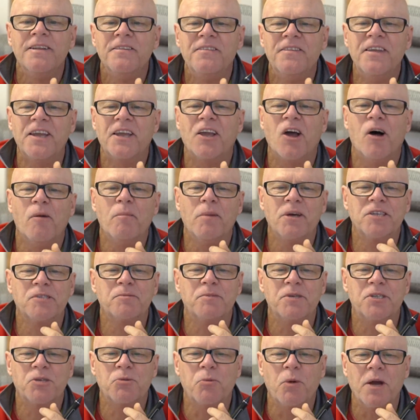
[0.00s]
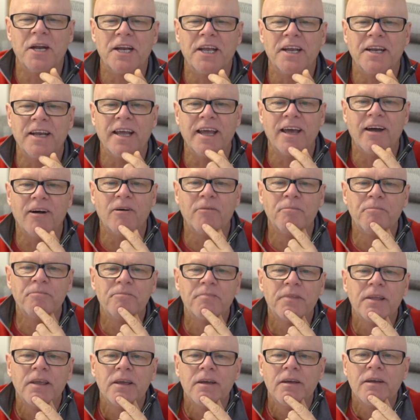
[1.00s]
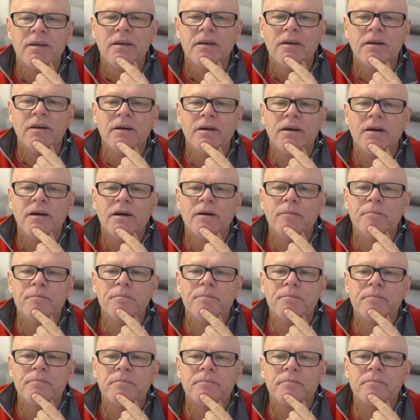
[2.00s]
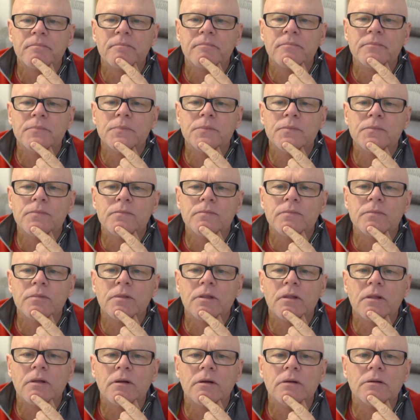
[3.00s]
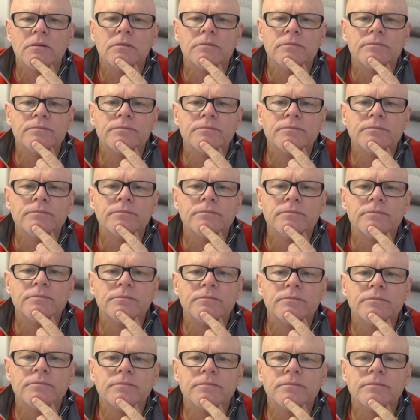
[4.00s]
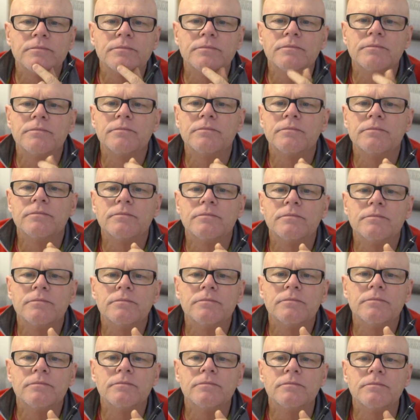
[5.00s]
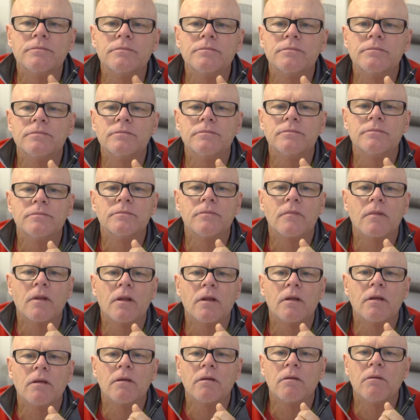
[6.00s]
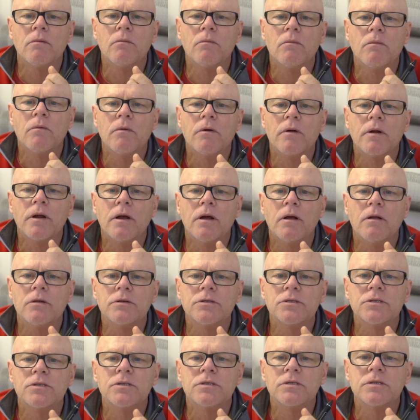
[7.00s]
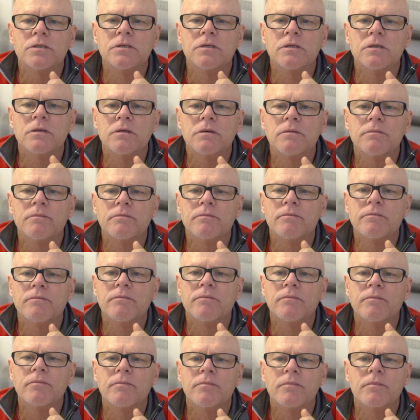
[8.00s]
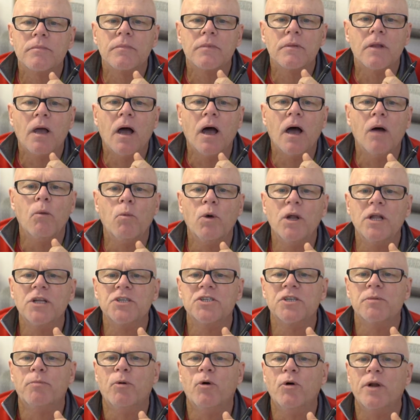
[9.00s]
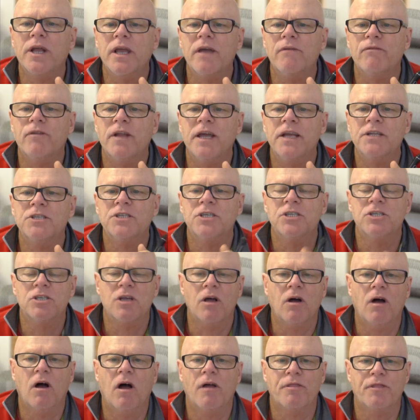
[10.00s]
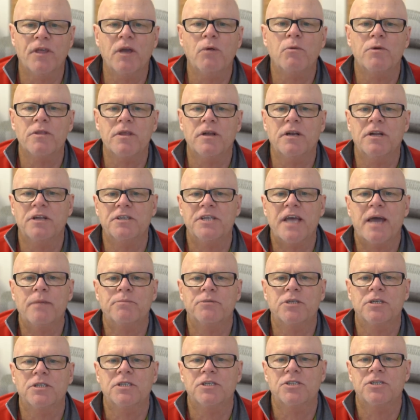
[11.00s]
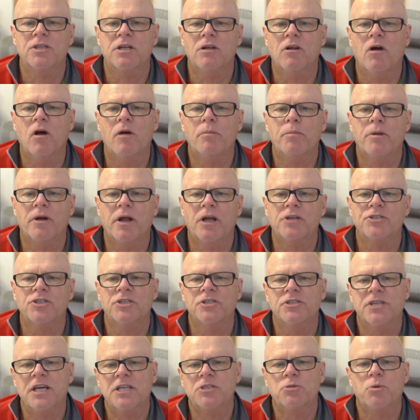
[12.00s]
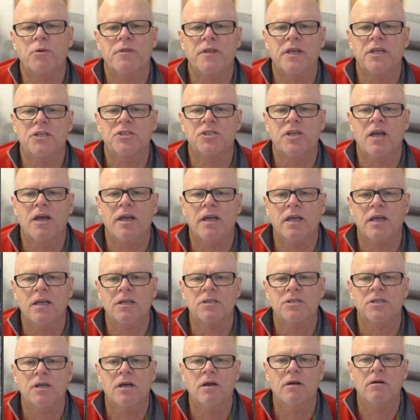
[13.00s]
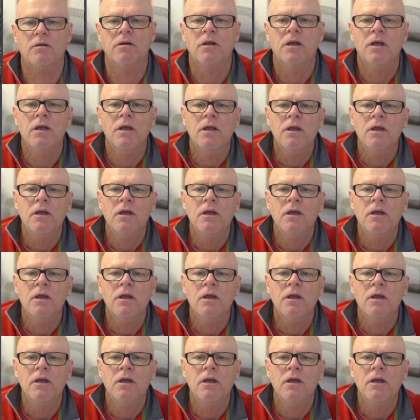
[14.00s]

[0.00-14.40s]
Nick, I must be sweating now. What else? Will it support EF lenses? I think with an adapter, distant light productions, that's what they're saying. So